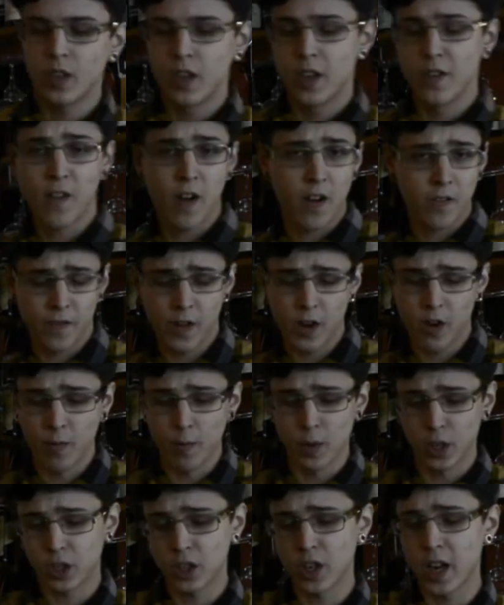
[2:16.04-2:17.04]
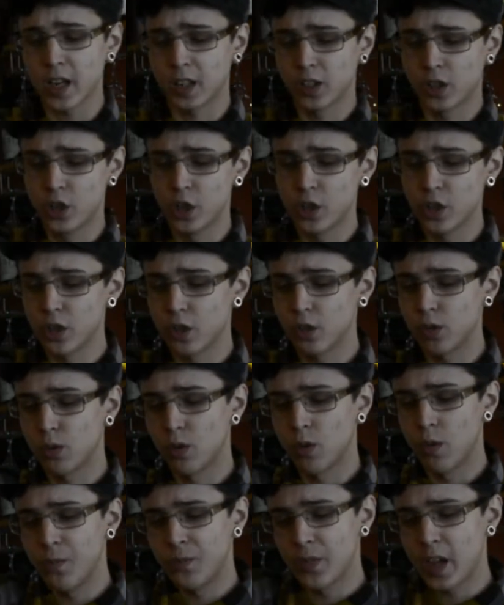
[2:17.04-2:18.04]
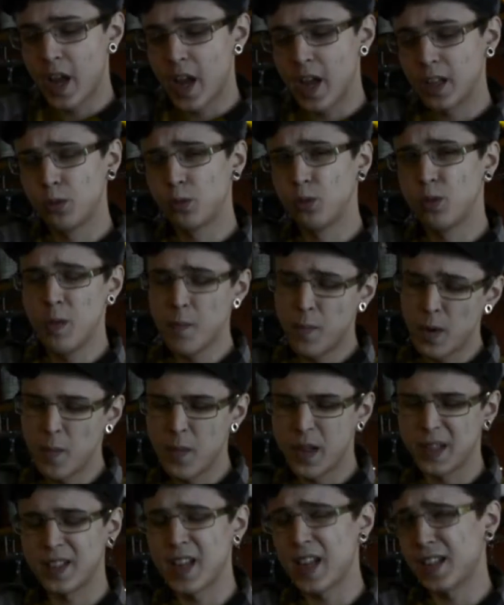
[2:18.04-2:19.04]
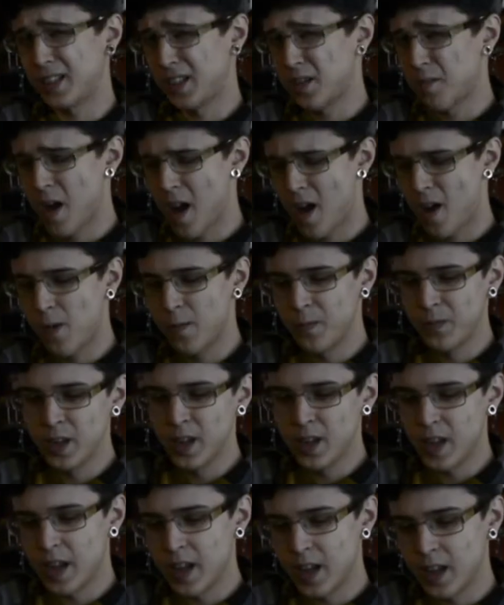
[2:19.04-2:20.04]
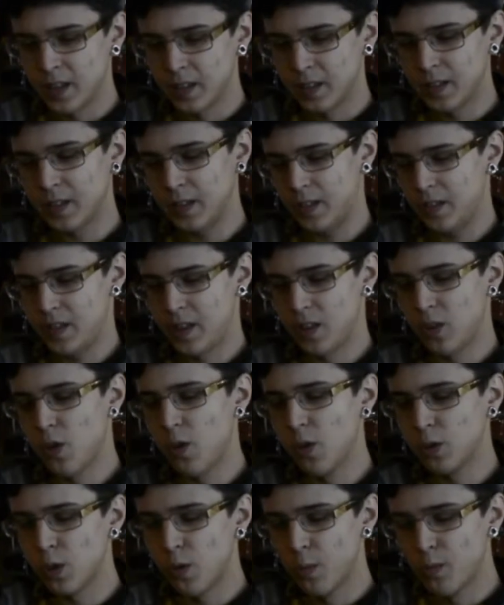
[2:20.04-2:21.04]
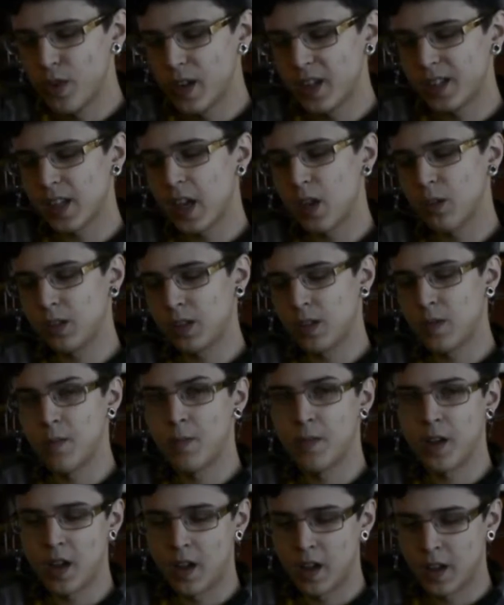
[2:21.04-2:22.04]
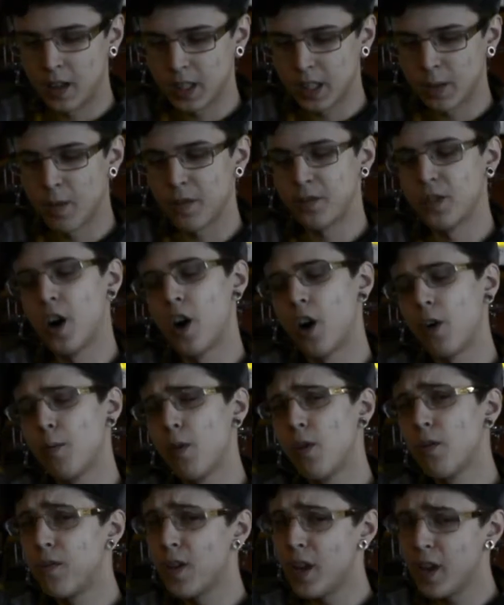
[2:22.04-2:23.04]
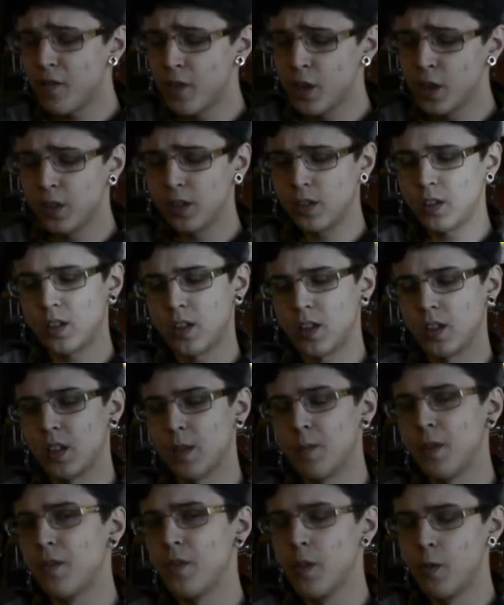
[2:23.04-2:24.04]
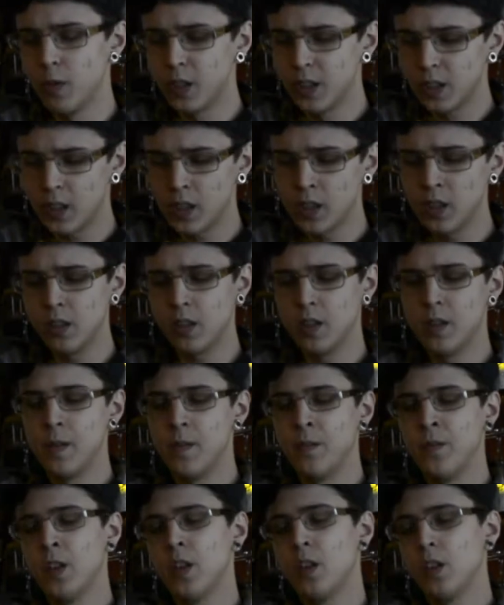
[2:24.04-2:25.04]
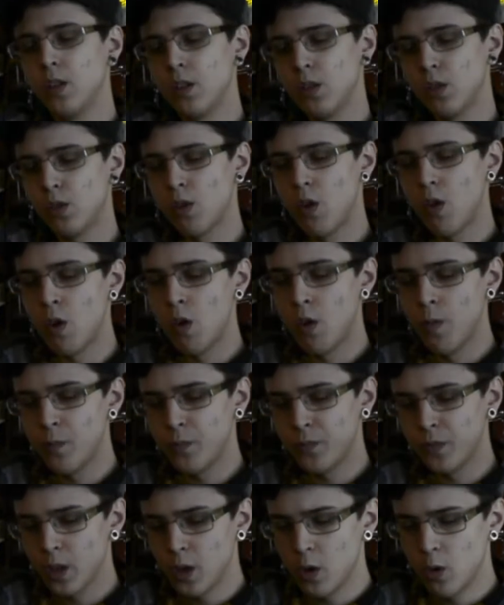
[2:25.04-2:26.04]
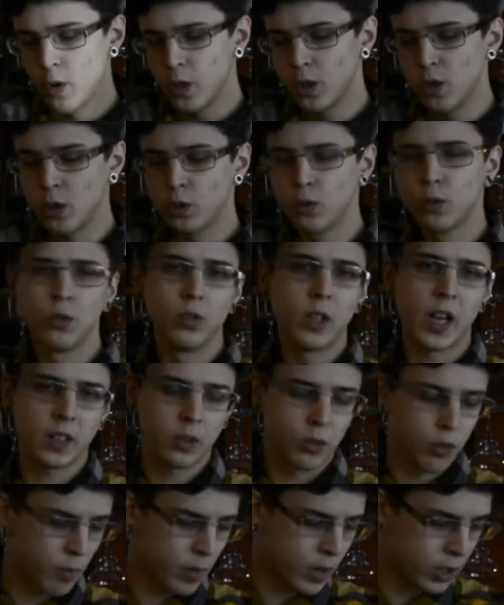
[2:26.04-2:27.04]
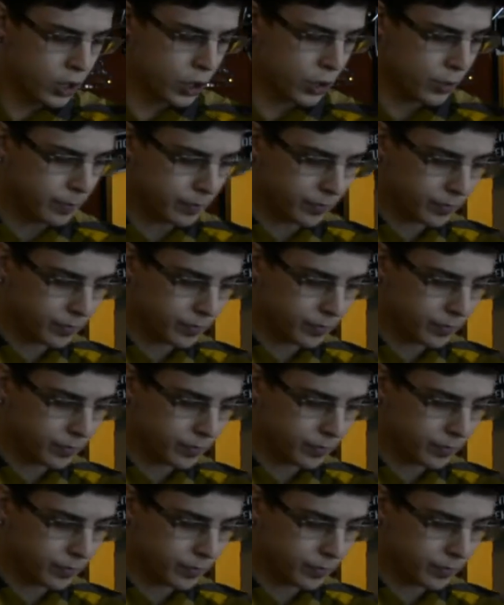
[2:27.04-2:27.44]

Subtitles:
Ivan very much likes ginger, so I had to implement that somehow. And it also brings out some of the herbal flavors and some of the whiskeys. So we don't do that too much.